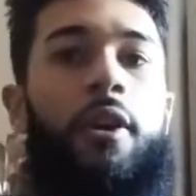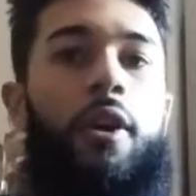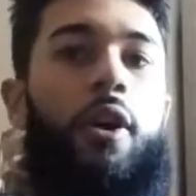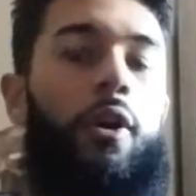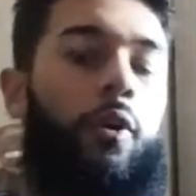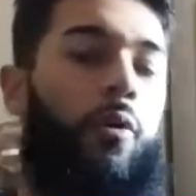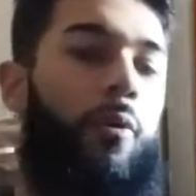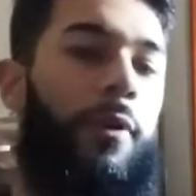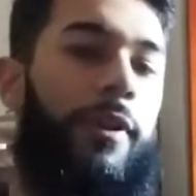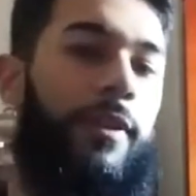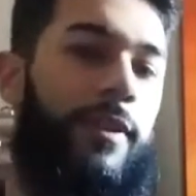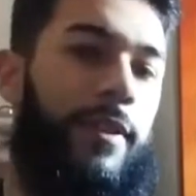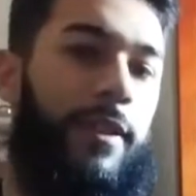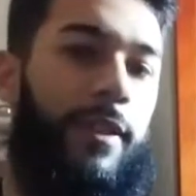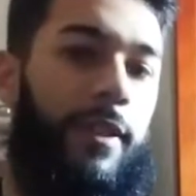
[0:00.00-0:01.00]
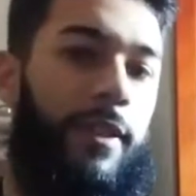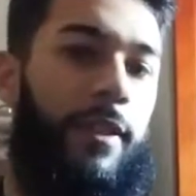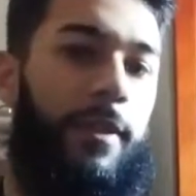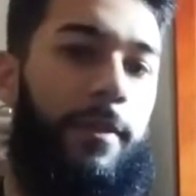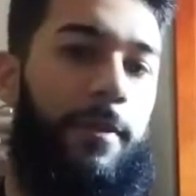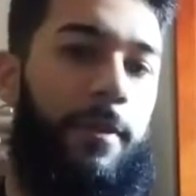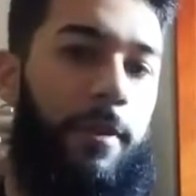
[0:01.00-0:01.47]
are going to
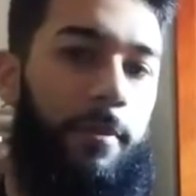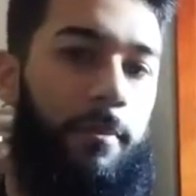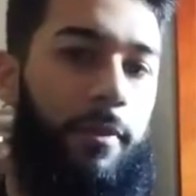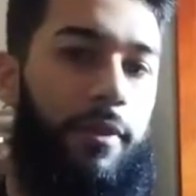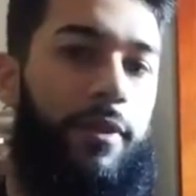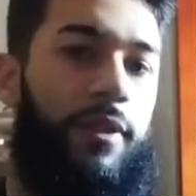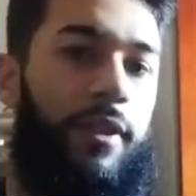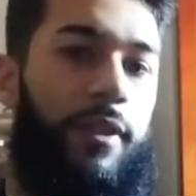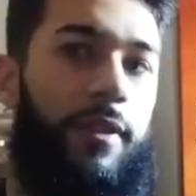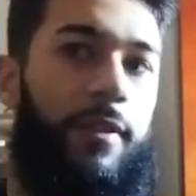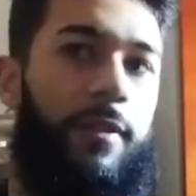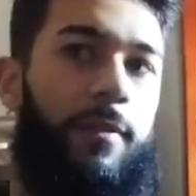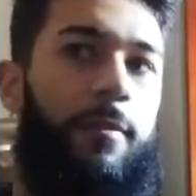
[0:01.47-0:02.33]
the machines.